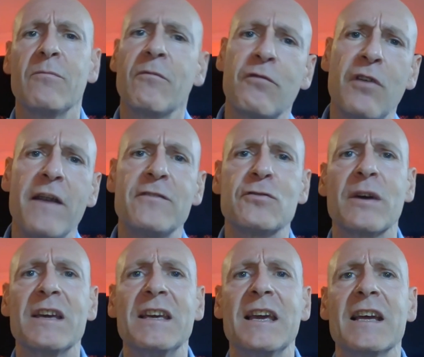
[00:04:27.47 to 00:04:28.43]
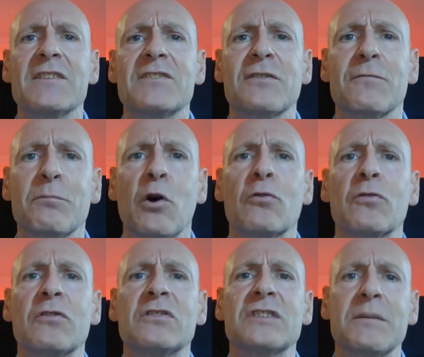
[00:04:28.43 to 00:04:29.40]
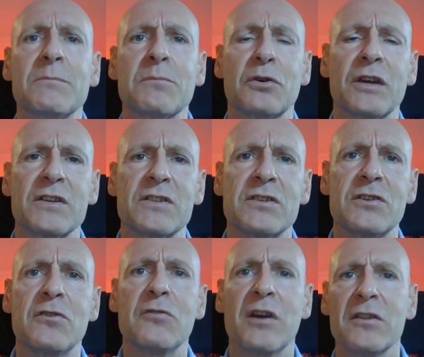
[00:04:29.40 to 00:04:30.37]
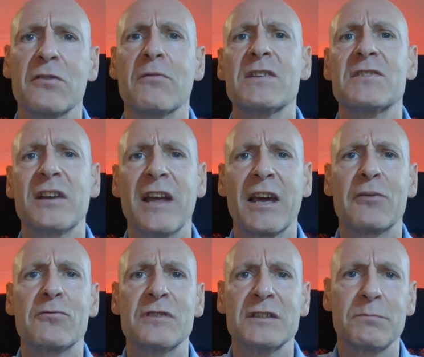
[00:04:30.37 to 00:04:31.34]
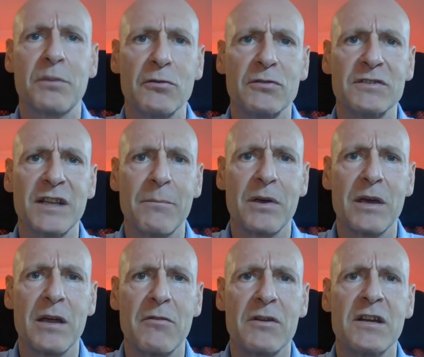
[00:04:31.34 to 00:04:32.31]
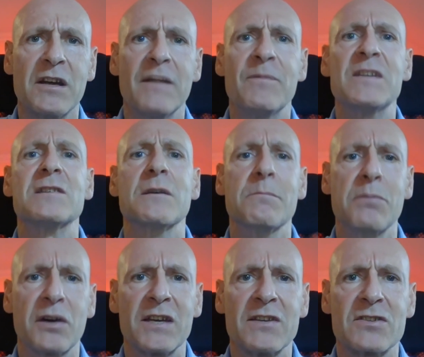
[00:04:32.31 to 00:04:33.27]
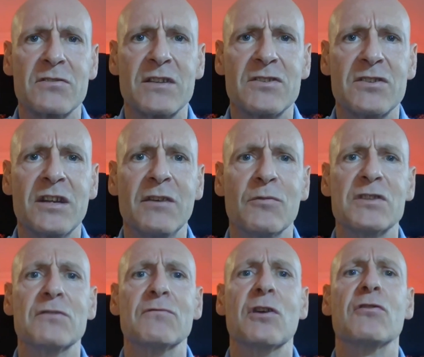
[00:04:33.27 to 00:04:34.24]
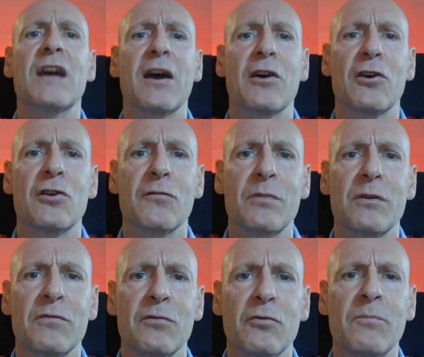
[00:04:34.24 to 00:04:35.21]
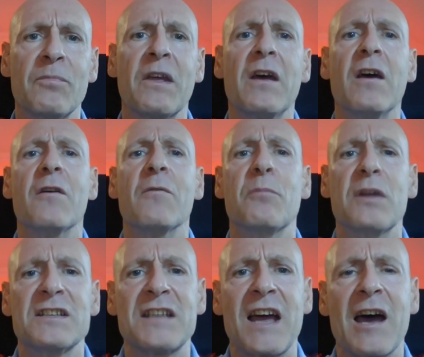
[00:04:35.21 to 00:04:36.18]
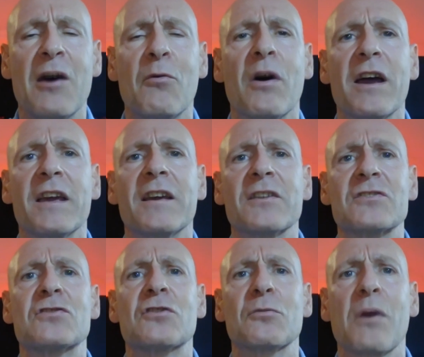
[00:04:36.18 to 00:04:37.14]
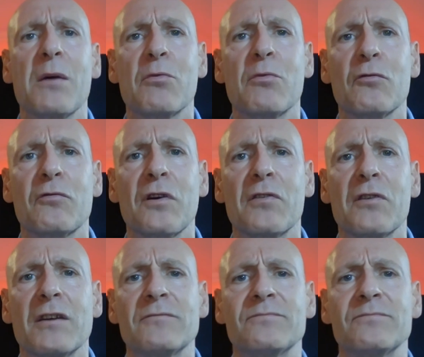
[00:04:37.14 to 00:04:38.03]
5 to 8 years of bonds in bucket 2, and the rest in equities post that period. This is a bucket strategy, which you've no doubt heard of before, but it's how I construct my portfolio.